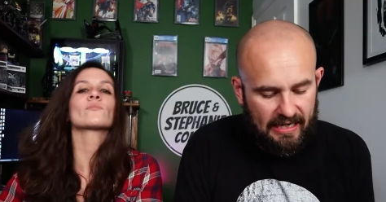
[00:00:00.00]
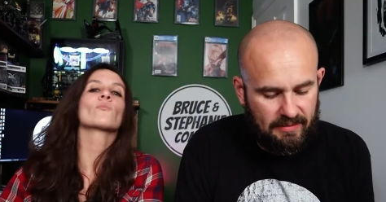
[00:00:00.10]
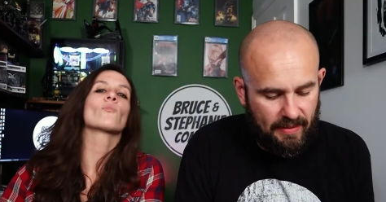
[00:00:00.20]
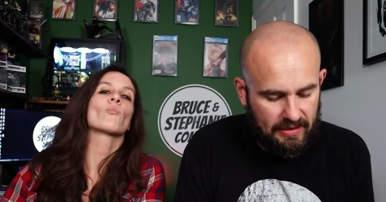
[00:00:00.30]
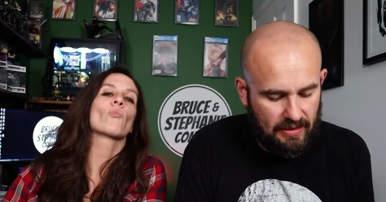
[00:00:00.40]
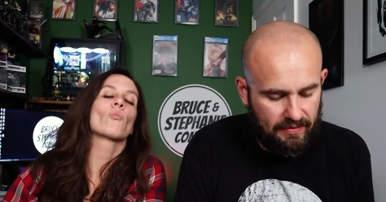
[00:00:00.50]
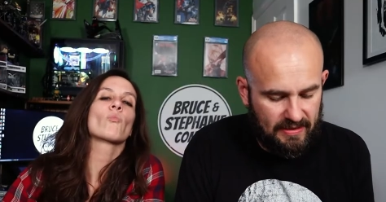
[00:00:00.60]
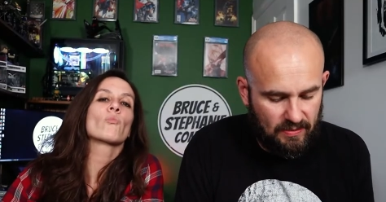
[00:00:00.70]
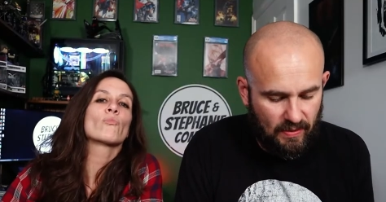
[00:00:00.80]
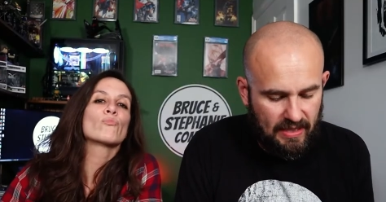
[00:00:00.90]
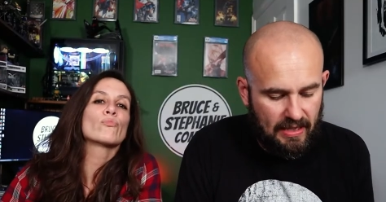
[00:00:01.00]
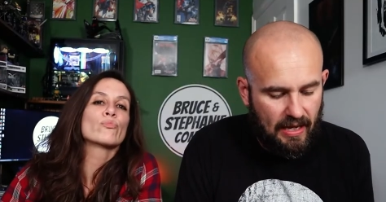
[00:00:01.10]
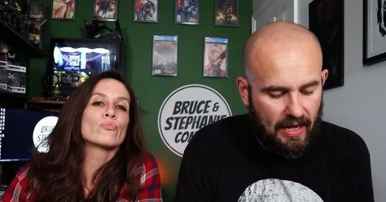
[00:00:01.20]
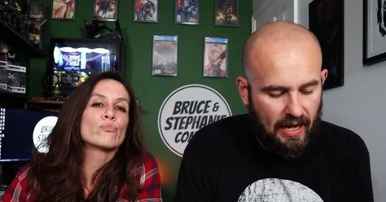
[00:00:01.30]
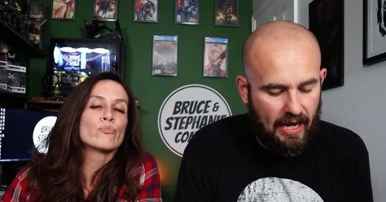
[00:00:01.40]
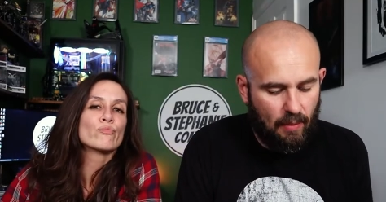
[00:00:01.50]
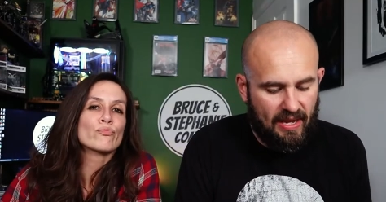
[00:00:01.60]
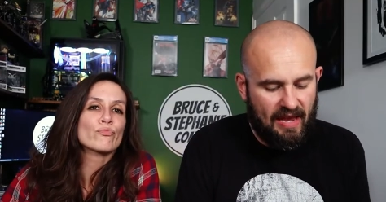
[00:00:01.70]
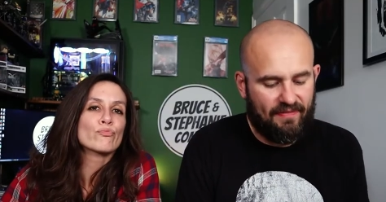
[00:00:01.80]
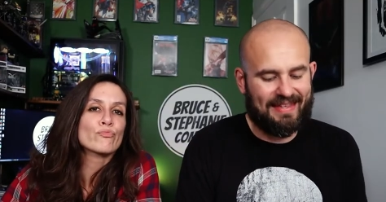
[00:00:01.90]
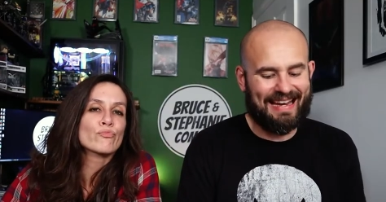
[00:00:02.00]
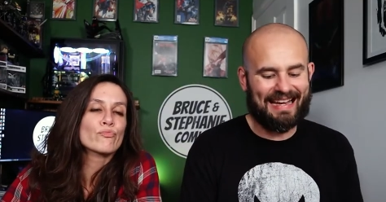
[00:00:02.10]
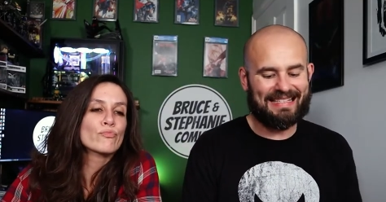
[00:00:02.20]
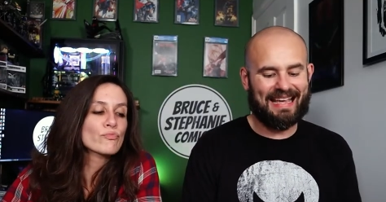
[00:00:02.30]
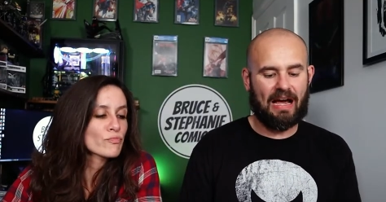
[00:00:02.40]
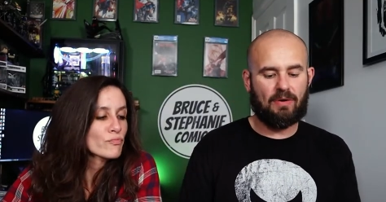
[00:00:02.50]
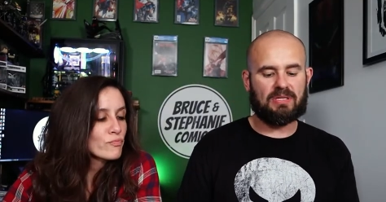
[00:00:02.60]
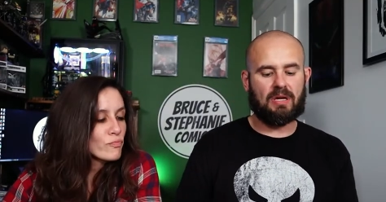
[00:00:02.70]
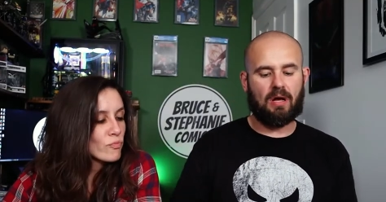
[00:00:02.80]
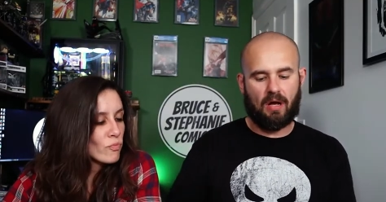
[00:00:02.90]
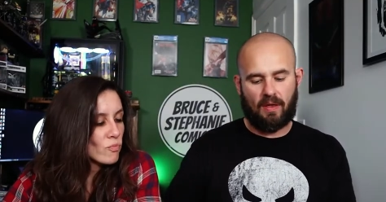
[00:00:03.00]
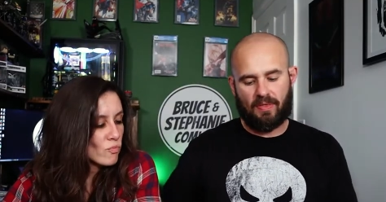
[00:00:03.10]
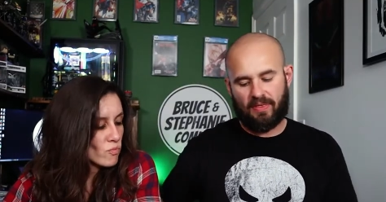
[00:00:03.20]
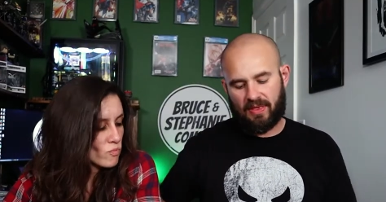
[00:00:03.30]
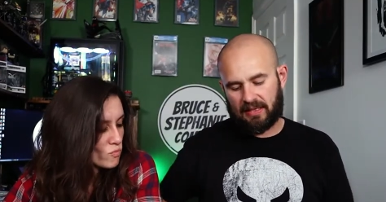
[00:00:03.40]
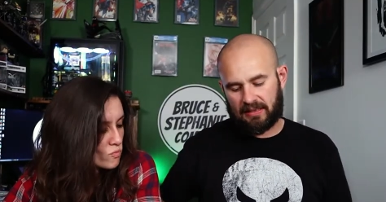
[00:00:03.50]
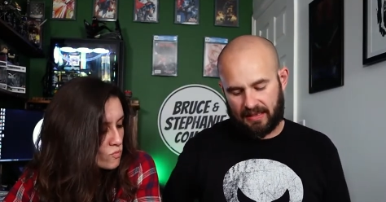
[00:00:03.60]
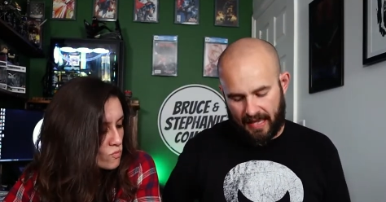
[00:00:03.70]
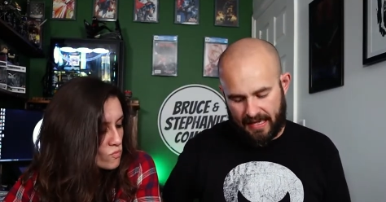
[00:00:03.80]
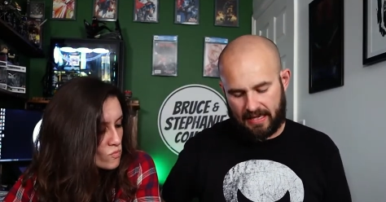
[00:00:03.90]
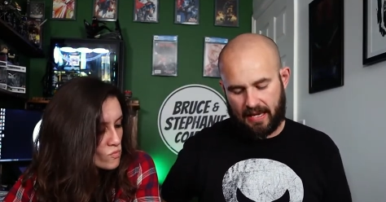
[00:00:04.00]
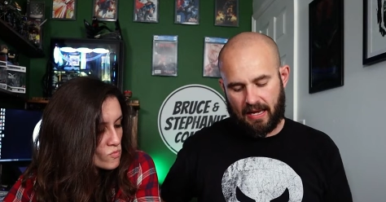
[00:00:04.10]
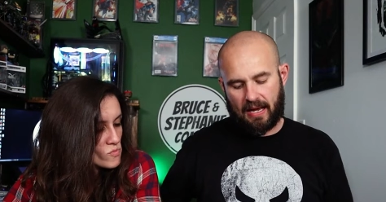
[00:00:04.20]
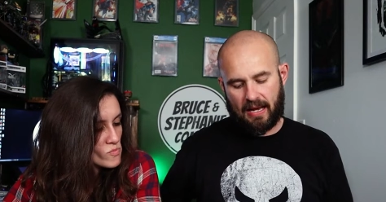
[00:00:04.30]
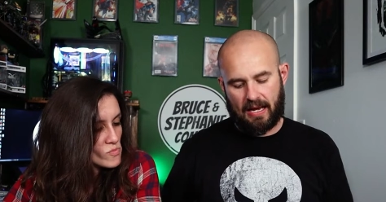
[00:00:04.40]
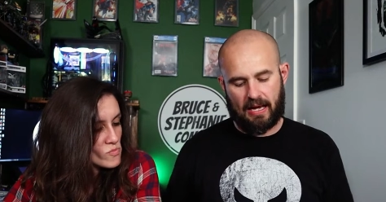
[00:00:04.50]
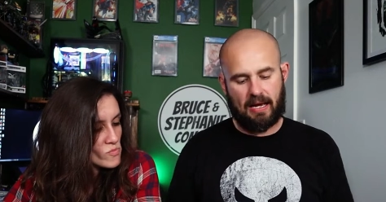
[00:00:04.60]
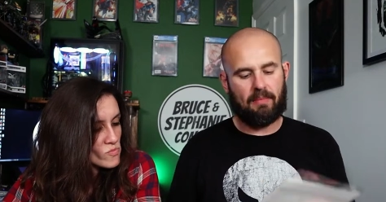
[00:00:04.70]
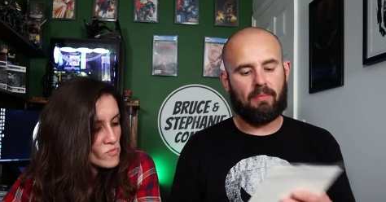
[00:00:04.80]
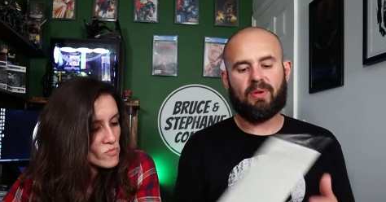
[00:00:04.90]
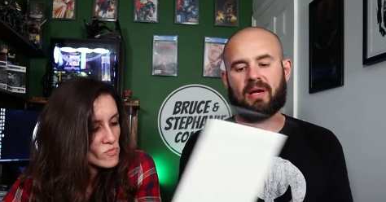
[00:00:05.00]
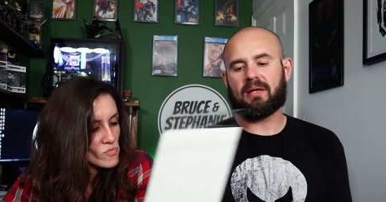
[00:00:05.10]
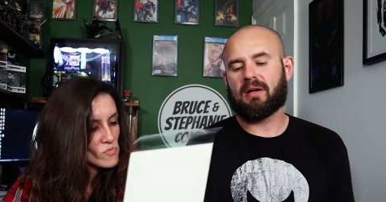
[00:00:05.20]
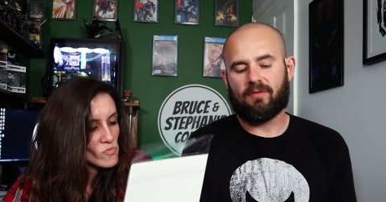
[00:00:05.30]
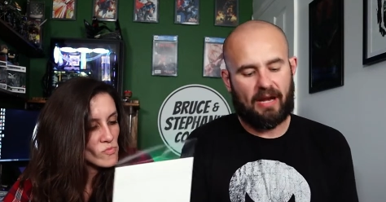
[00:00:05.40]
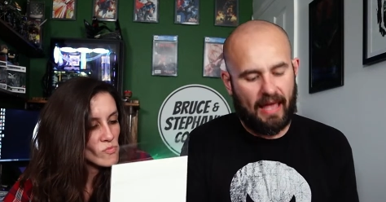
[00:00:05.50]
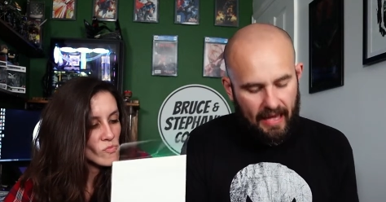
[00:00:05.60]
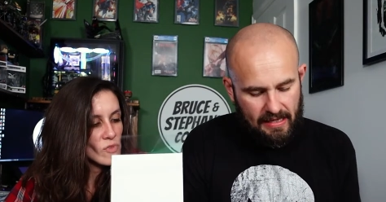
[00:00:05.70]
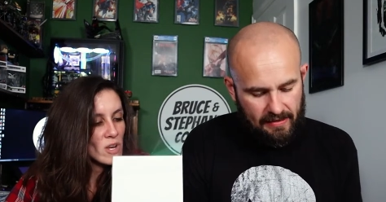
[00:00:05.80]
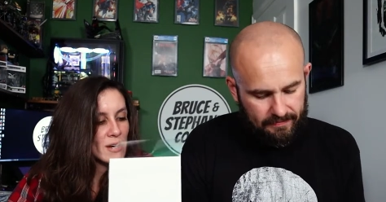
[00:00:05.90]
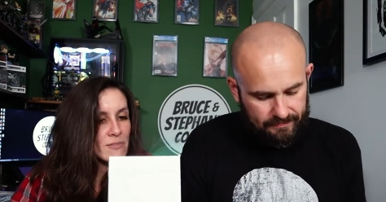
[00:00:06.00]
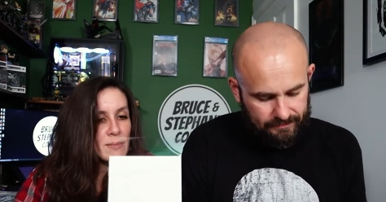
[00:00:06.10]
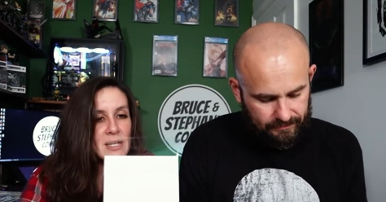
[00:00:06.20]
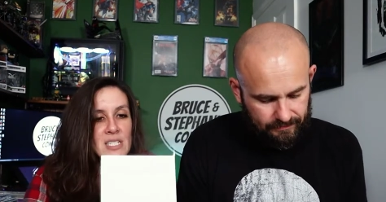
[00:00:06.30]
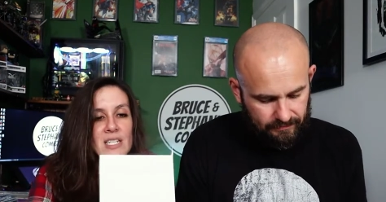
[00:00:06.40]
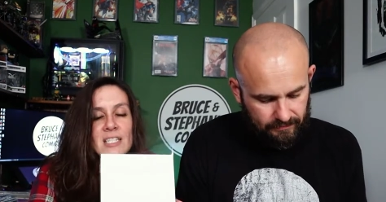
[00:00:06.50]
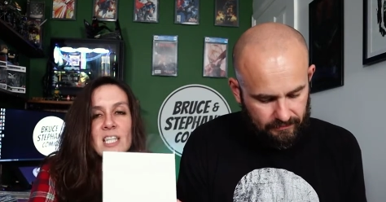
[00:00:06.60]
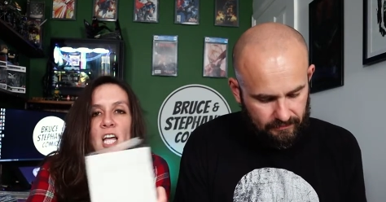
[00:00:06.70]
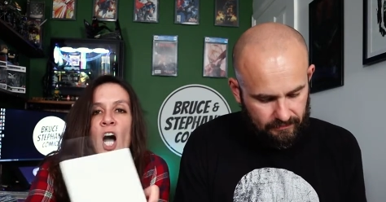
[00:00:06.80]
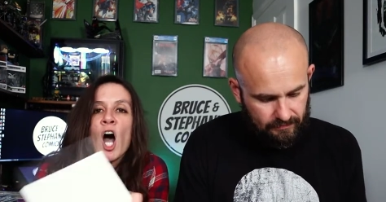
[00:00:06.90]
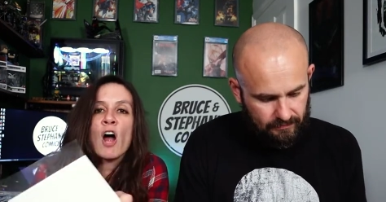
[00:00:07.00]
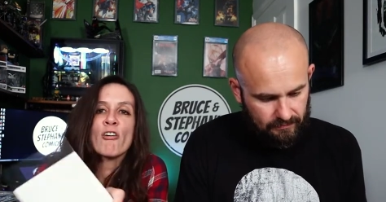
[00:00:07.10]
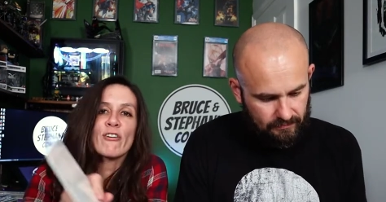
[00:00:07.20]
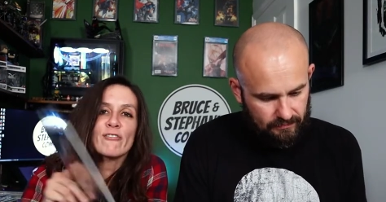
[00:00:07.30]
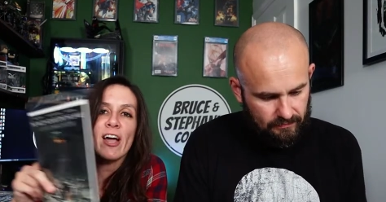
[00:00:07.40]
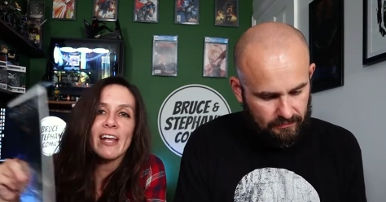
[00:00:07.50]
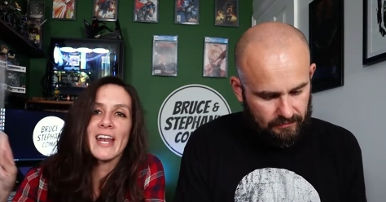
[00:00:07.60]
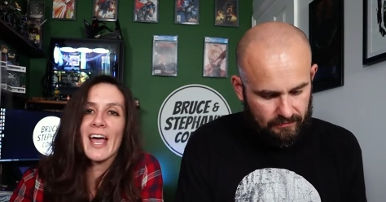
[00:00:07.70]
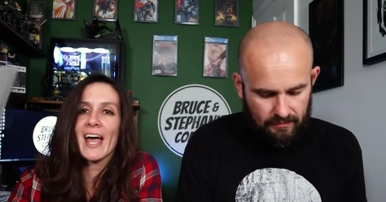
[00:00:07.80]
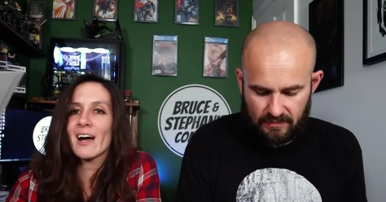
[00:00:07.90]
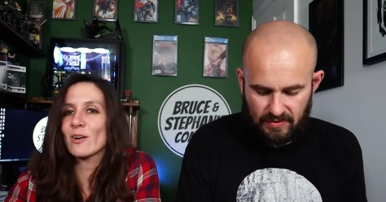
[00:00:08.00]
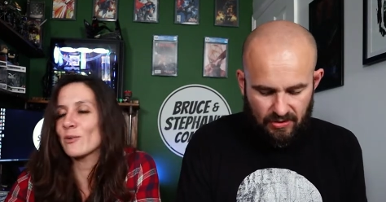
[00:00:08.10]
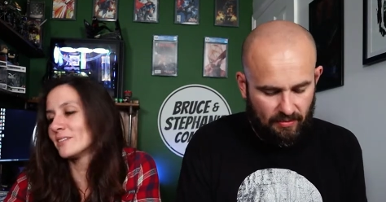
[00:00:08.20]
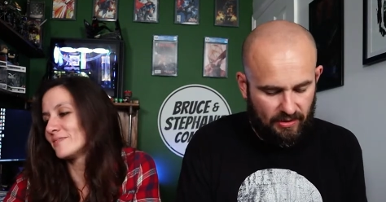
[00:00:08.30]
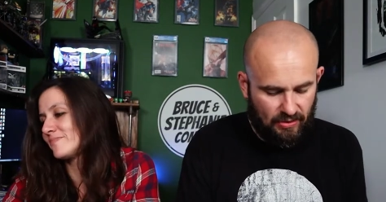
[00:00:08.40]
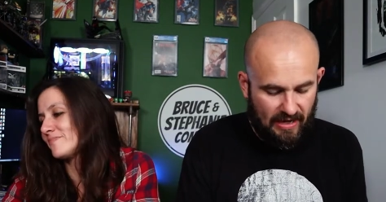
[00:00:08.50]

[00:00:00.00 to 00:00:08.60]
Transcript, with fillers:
Speaker 1: that I spec'd on this week. Um, we have Nice House on the Lake. Um, we got cover A.
Speaker 2: Everybody's into the horror right now.
Speaker 1: So much